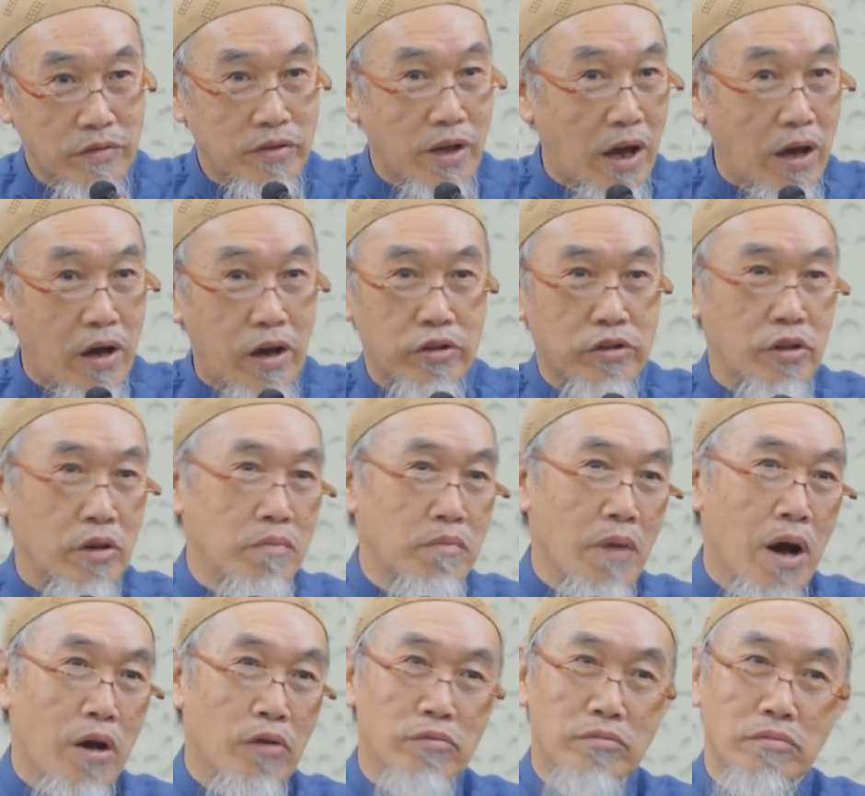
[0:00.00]
Sakratul
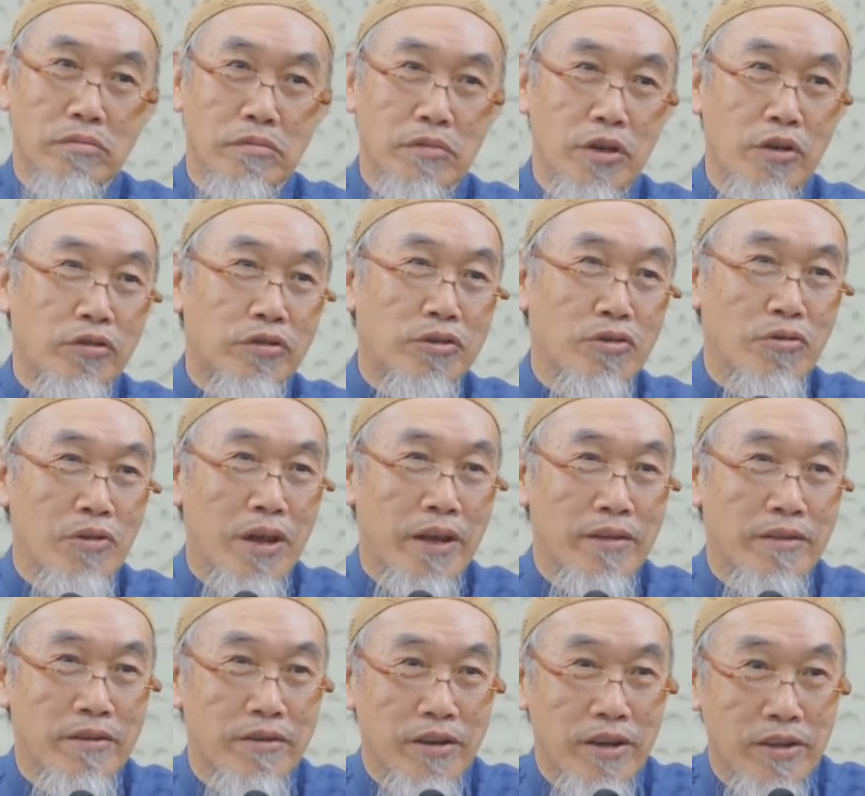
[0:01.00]
maut is too
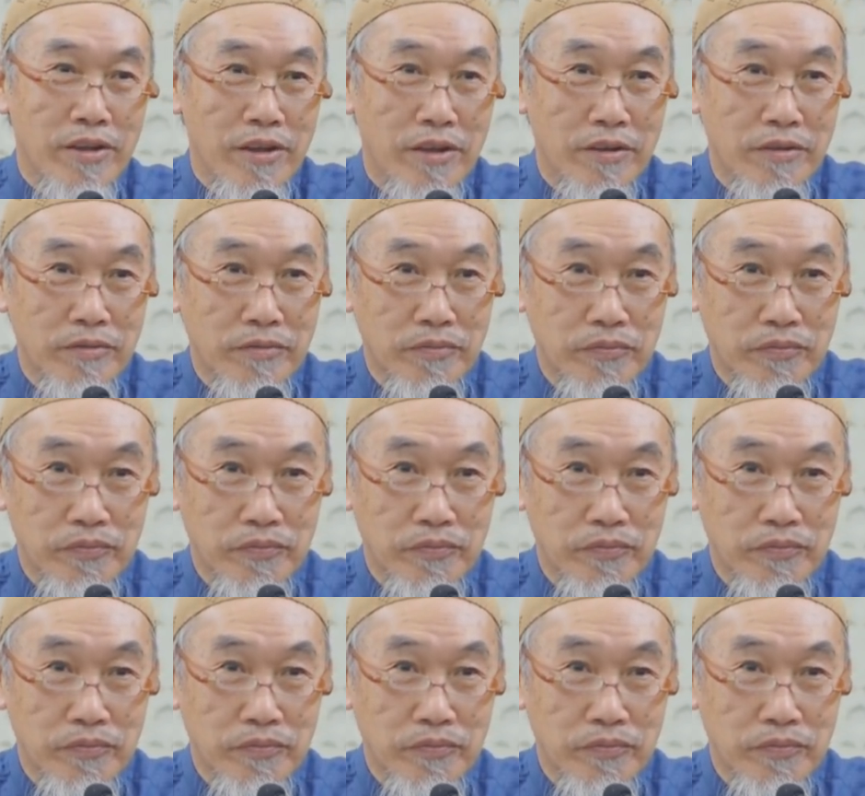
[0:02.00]
late already.